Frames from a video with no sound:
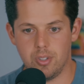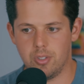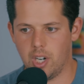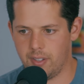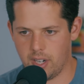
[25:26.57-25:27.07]

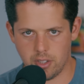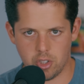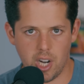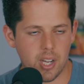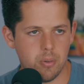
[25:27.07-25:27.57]
driving it on the
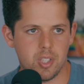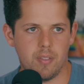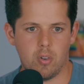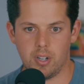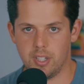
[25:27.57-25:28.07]
track, which
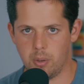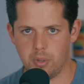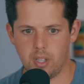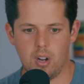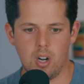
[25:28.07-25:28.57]
I've already done
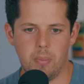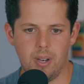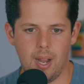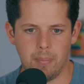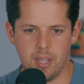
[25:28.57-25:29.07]
with the car,
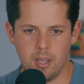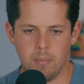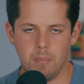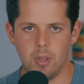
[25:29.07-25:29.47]
but I'm getting it,